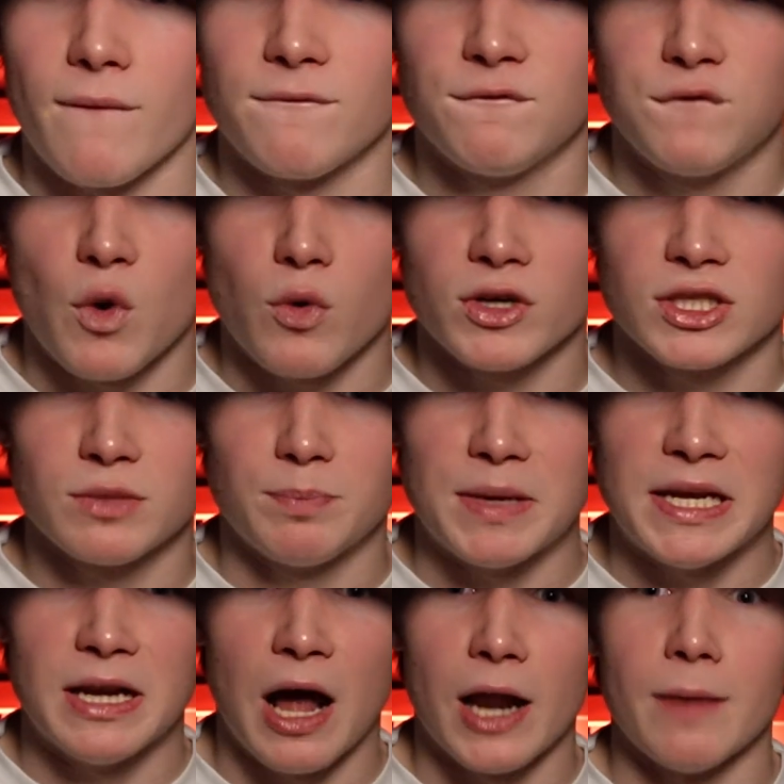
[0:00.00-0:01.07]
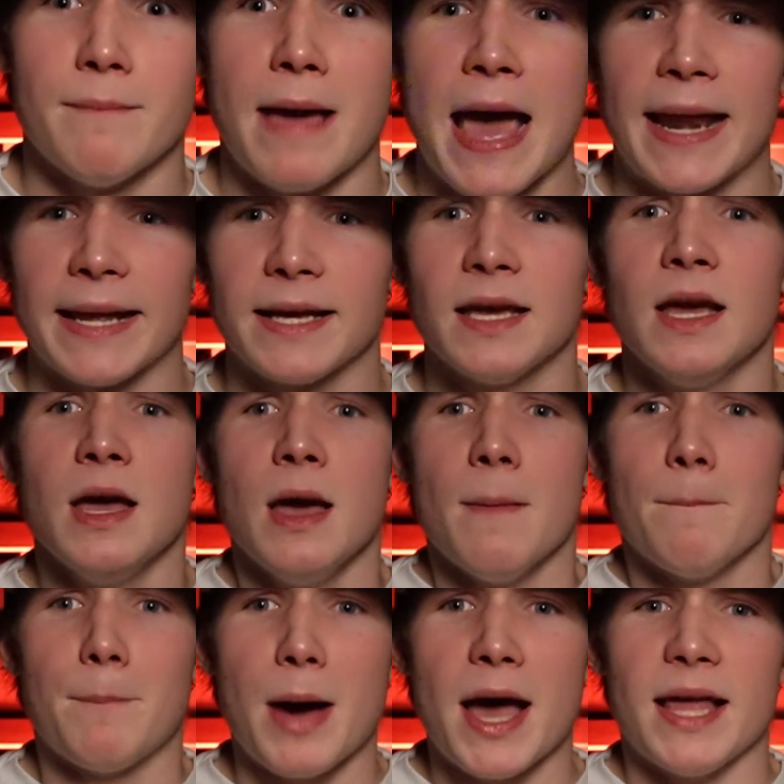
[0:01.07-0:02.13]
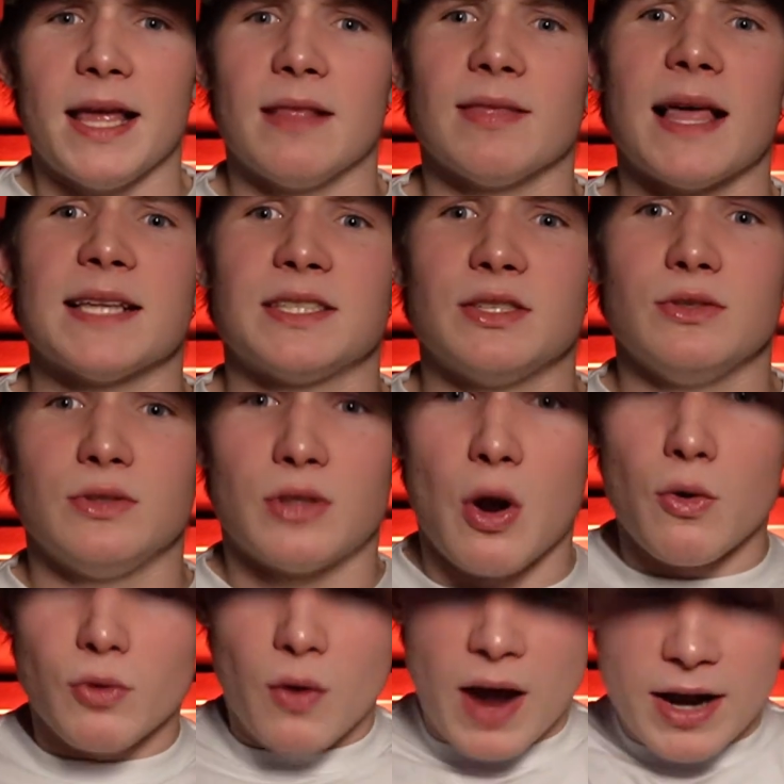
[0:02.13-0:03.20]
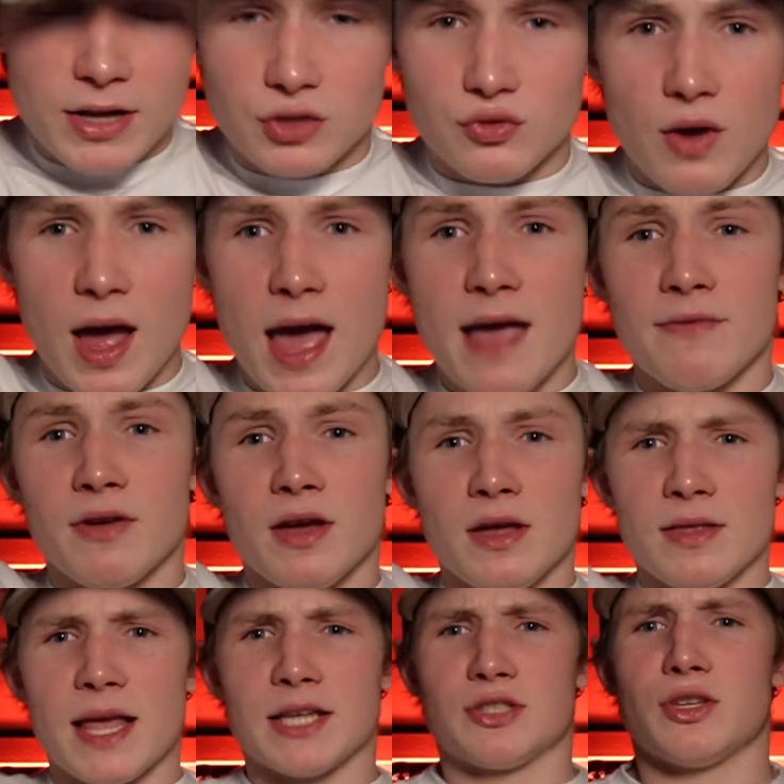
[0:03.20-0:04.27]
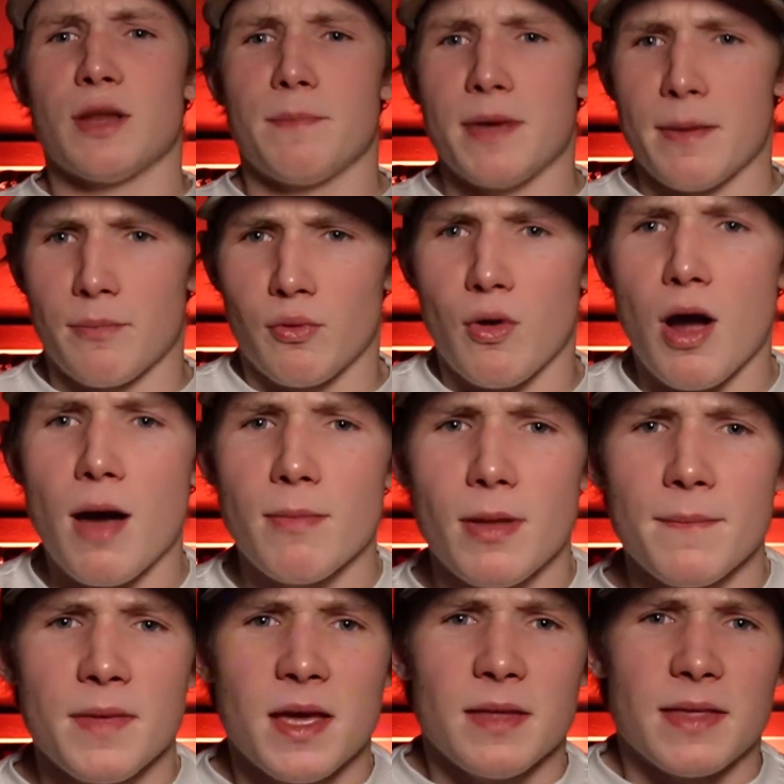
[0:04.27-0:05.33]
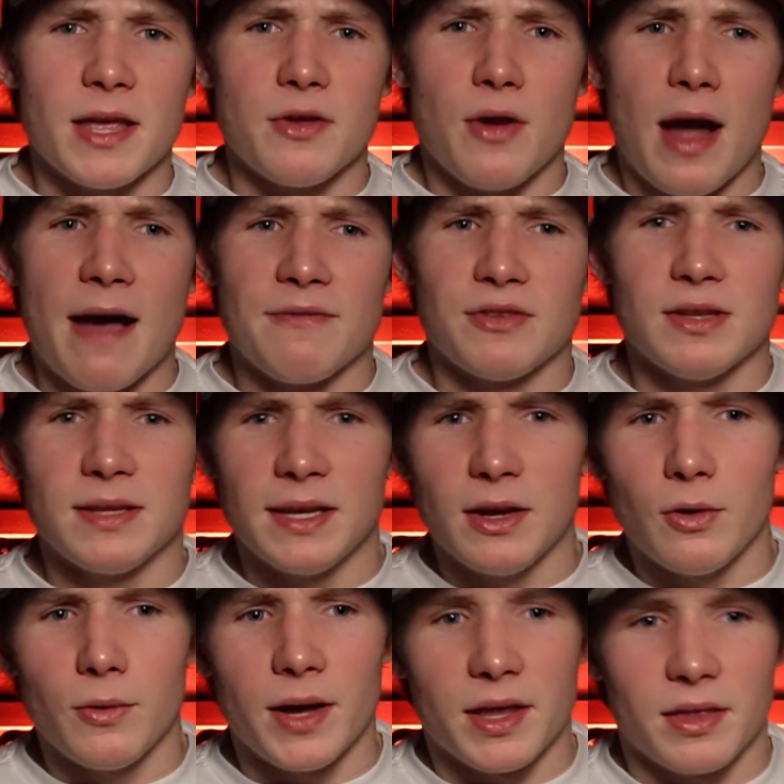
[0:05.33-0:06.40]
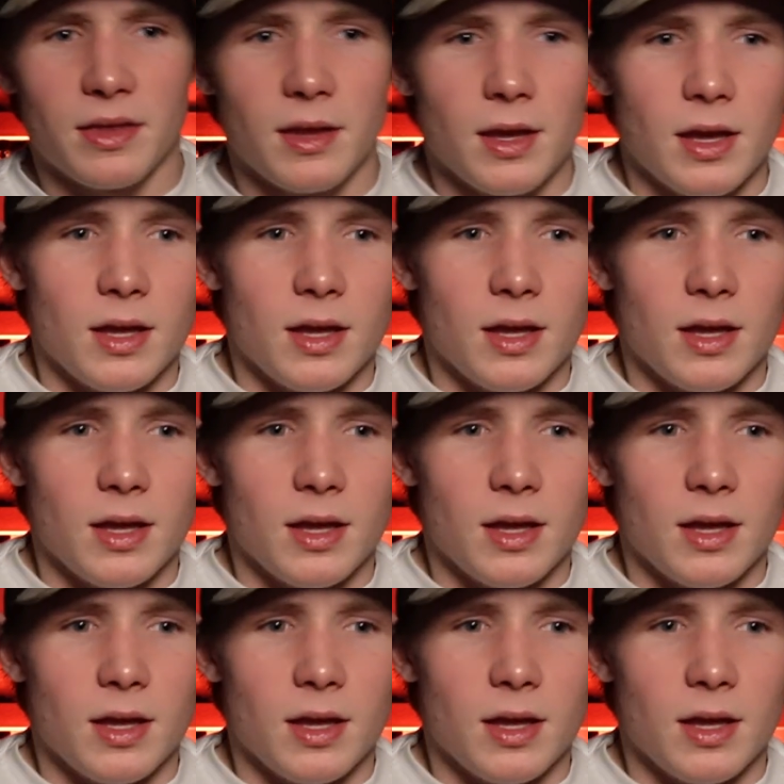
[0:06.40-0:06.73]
a 4-speed automatic. But unless you don't know how to drive, that shouldn't be a problem that you have to deal with.